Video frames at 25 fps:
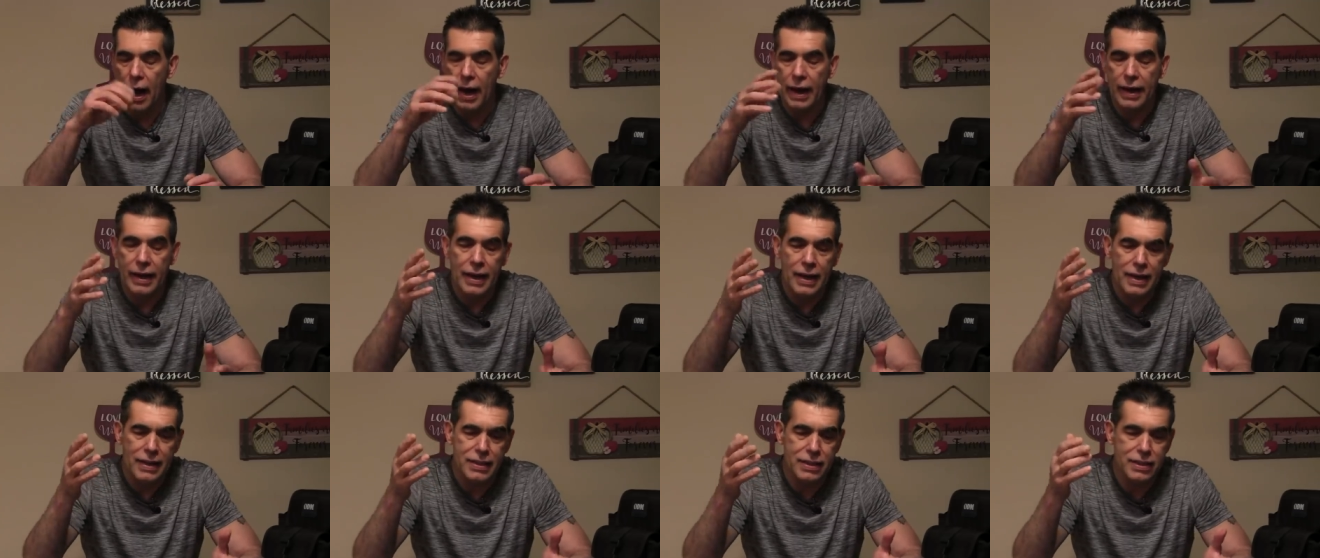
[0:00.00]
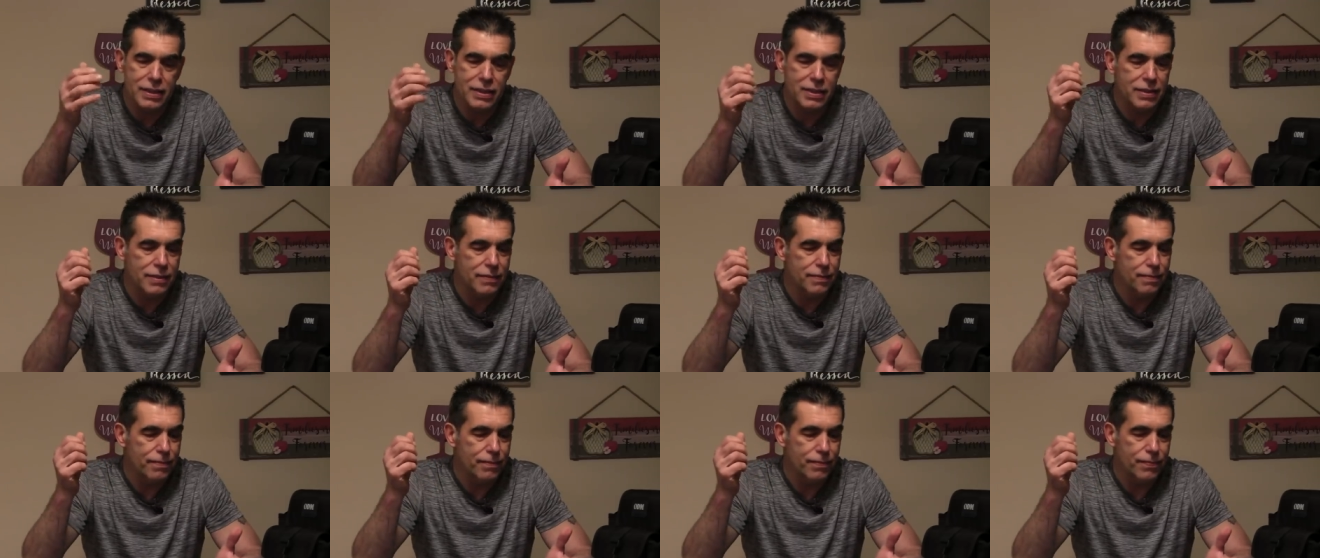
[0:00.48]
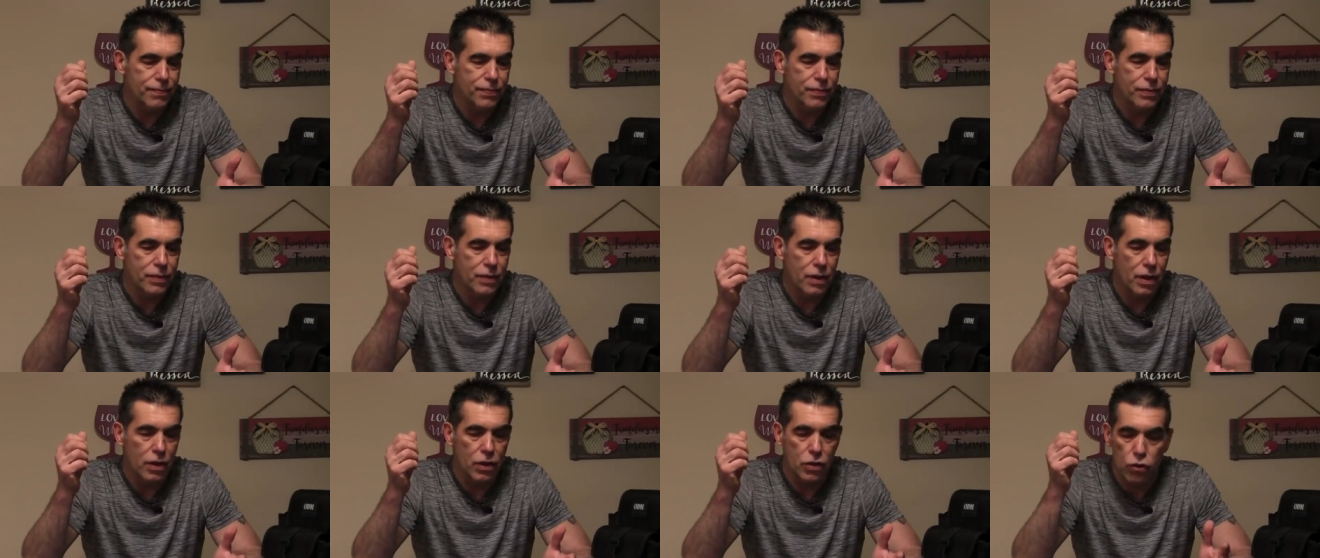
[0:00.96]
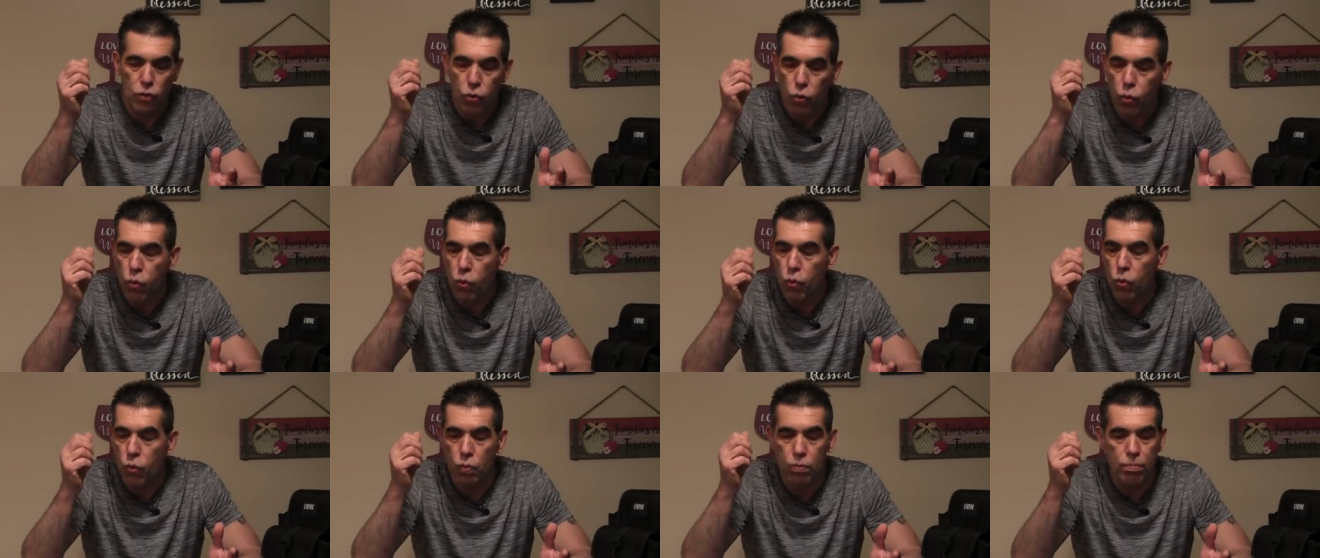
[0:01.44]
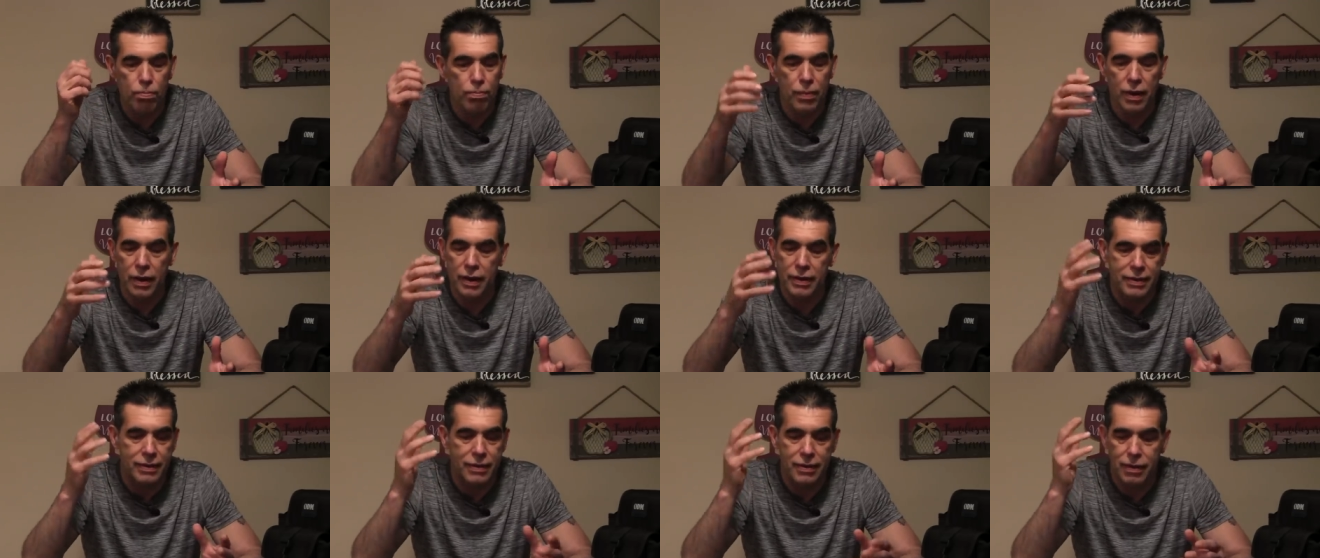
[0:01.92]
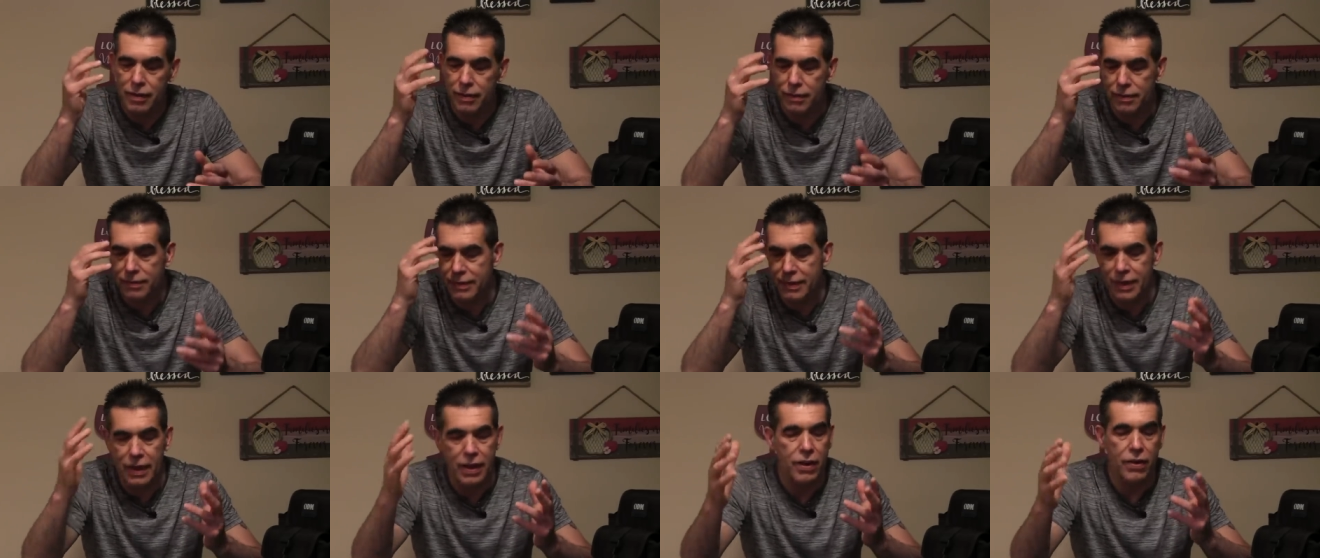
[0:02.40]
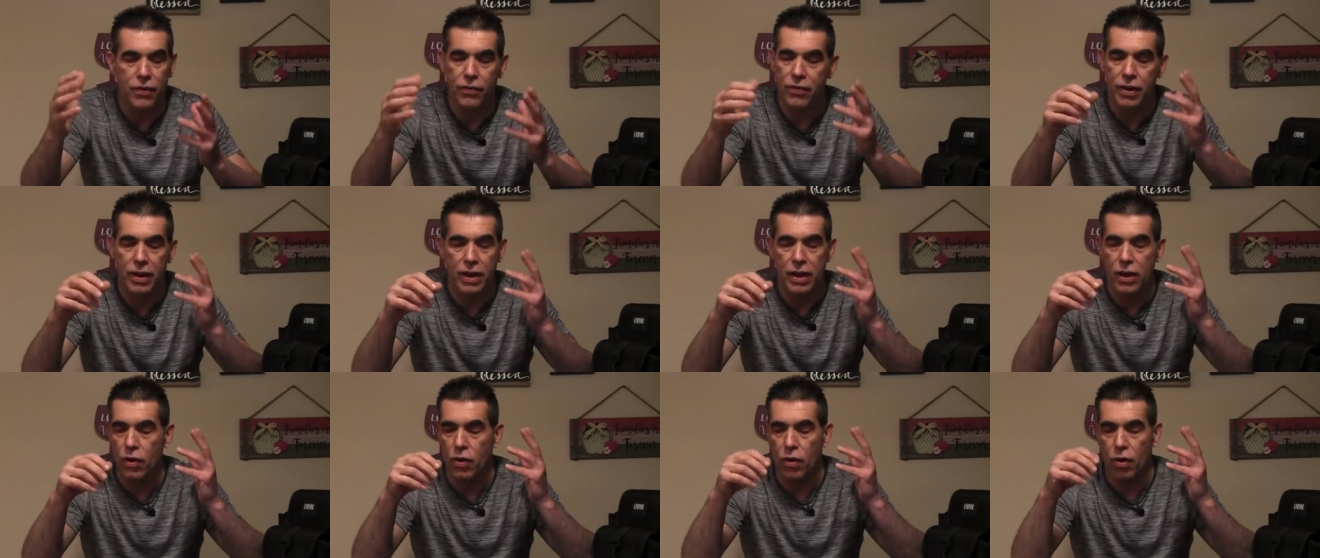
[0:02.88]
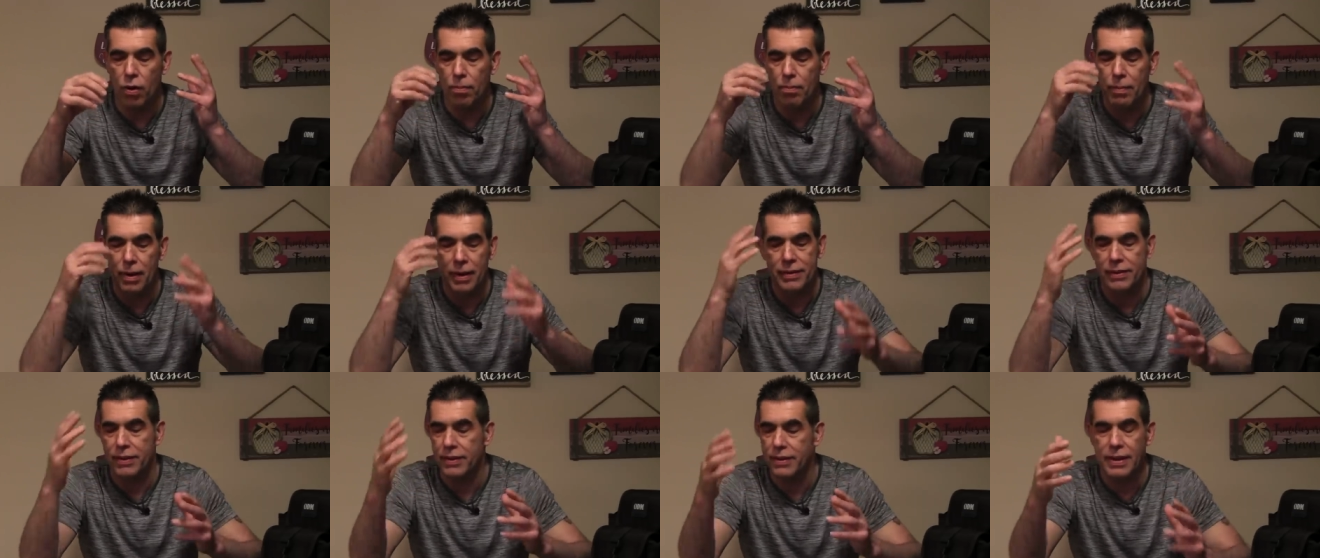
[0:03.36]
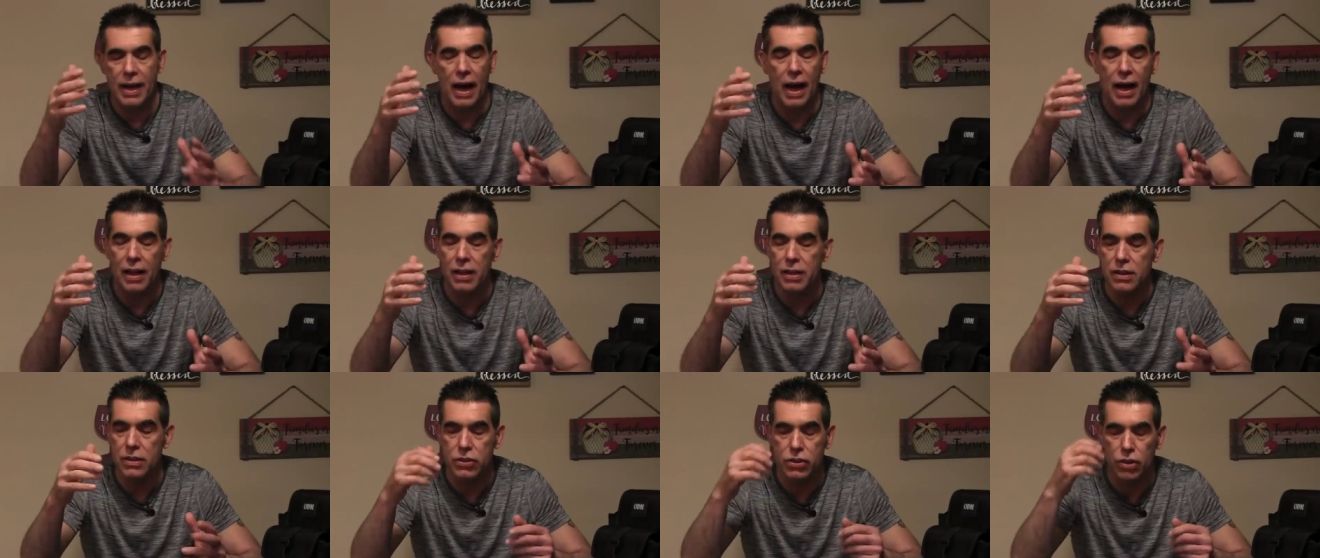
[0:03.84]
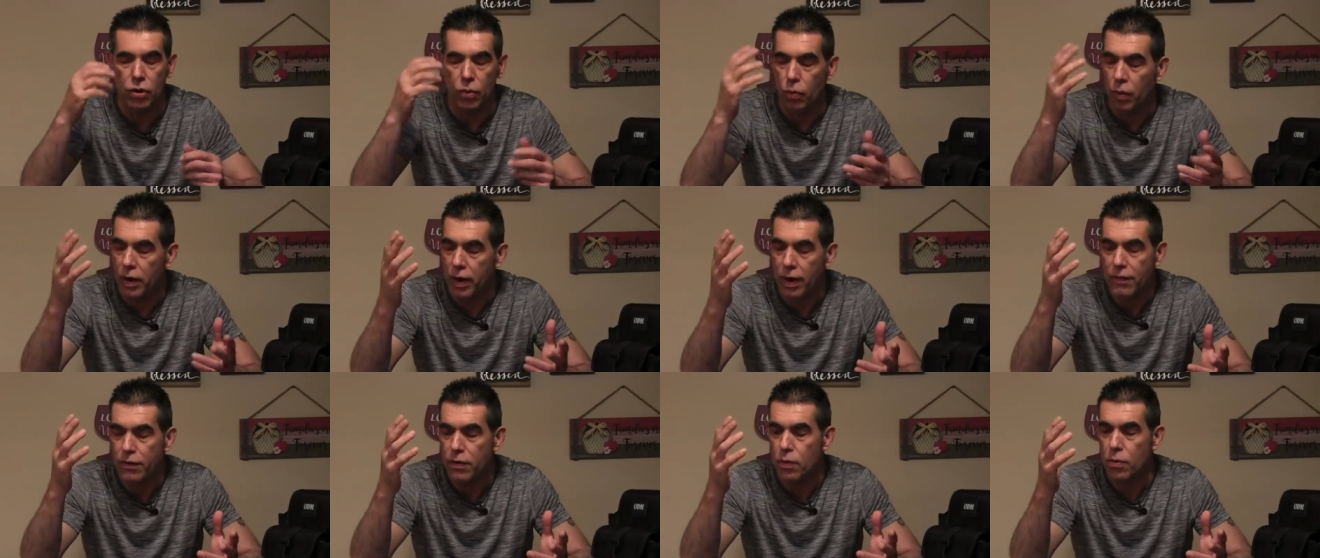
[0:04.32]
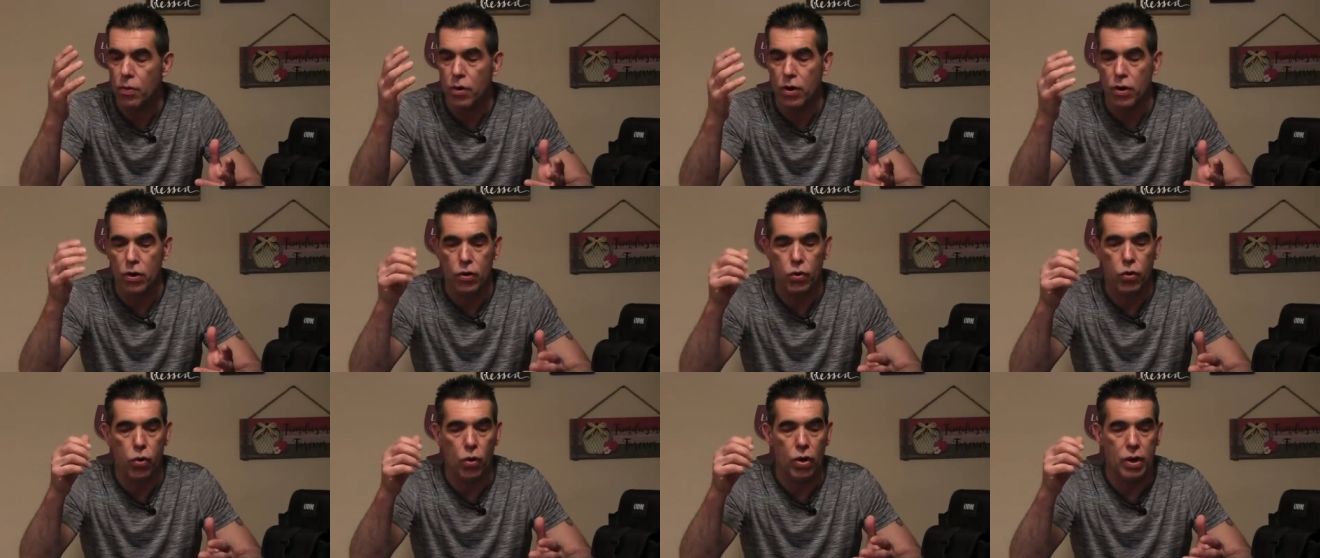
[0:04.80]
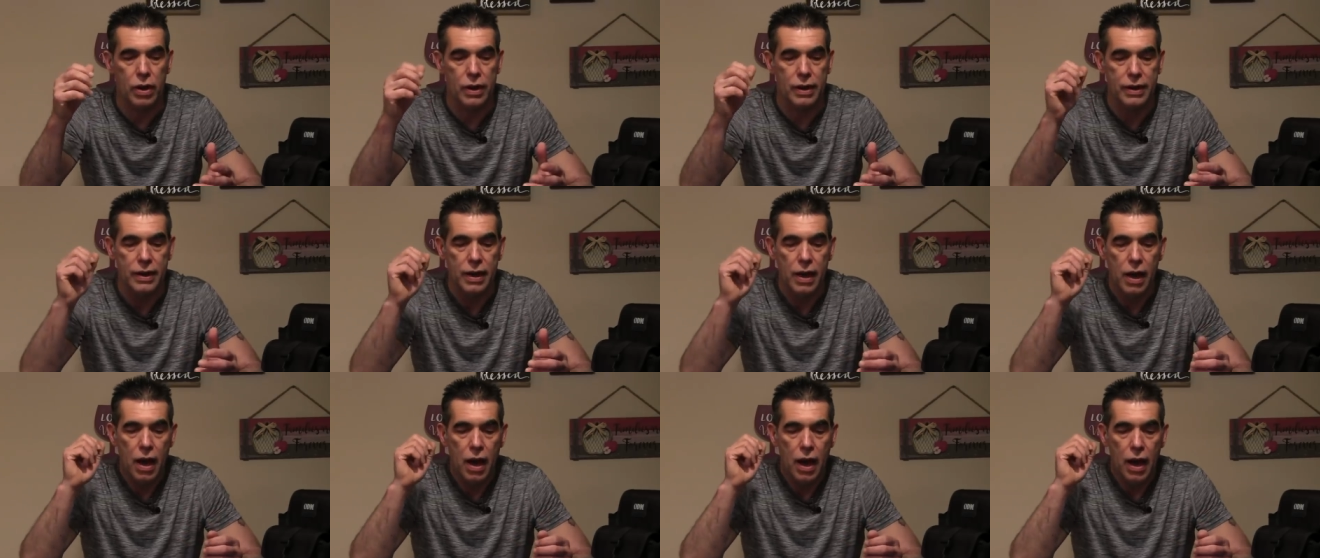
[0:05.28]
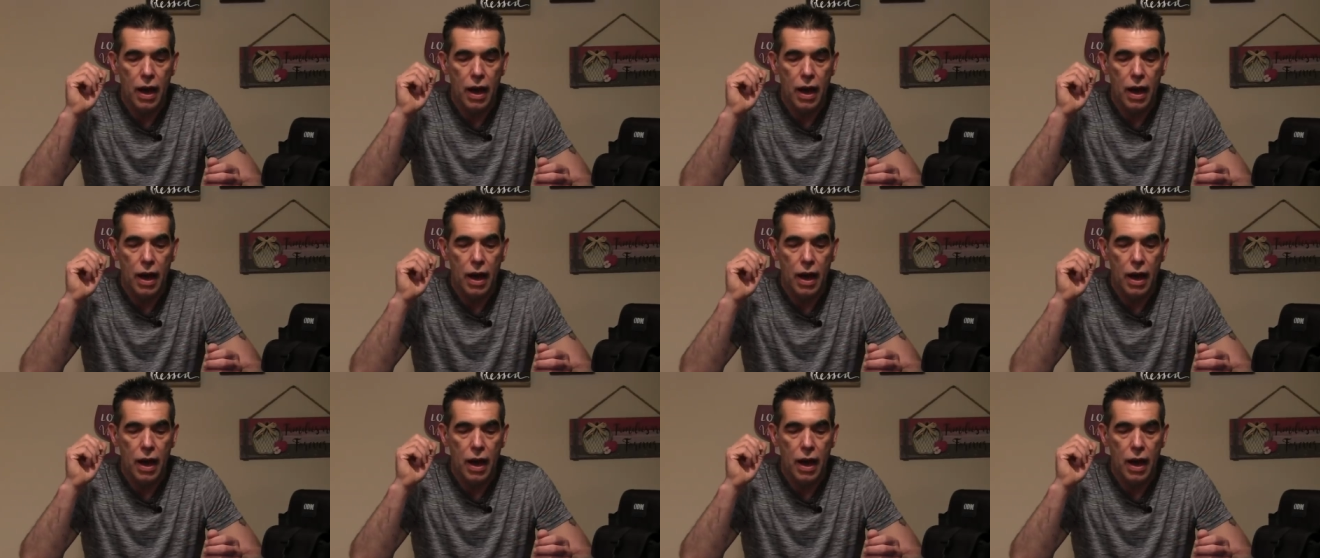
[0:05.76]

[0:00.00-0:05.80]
I guess, the theory or methodology or whatever you wanna call it.